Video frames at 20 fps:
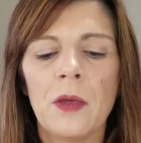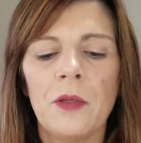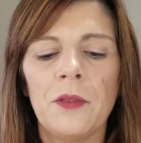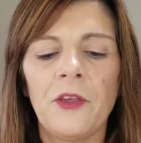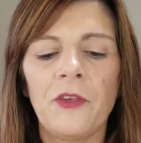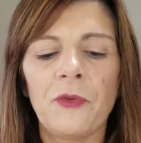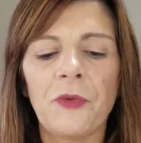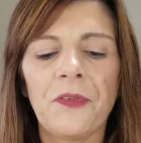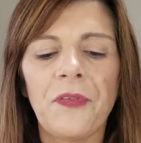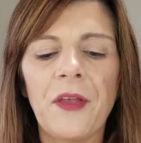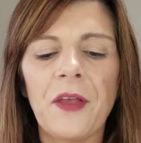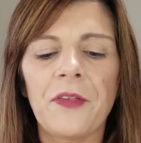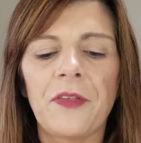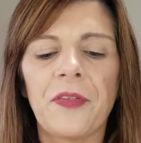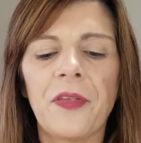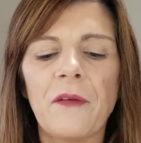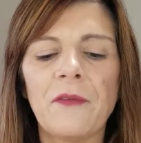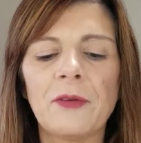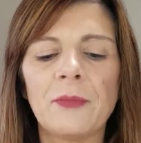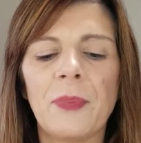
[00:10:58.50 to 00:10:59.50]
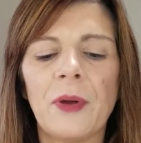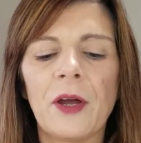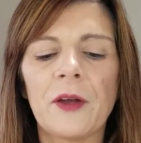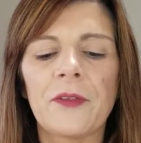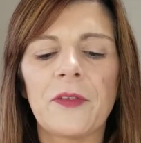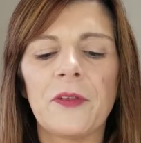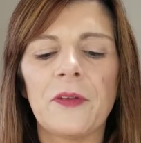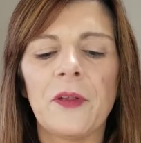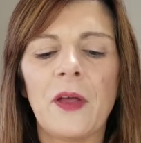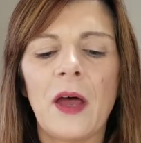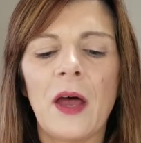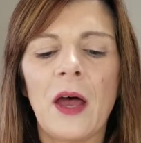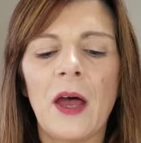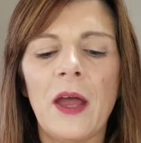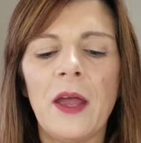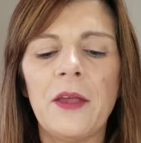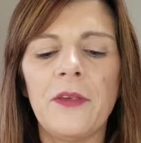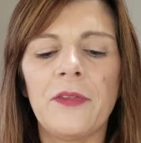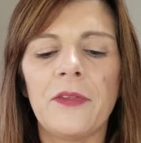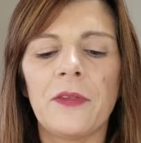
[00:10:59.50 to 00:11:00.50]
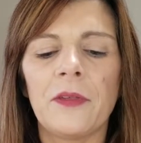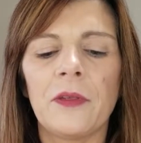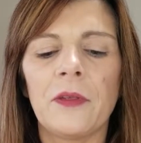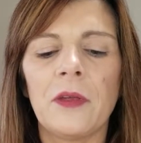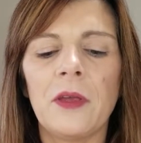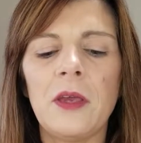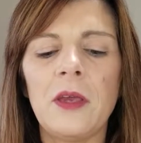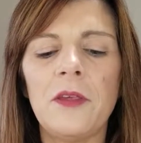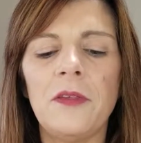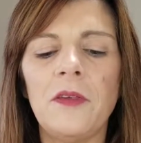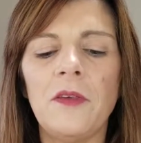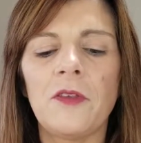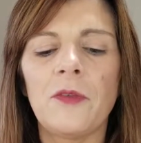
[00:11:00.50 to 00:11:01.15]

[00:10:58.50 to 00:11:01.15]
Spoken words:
this was like $7 in the Eyes Easy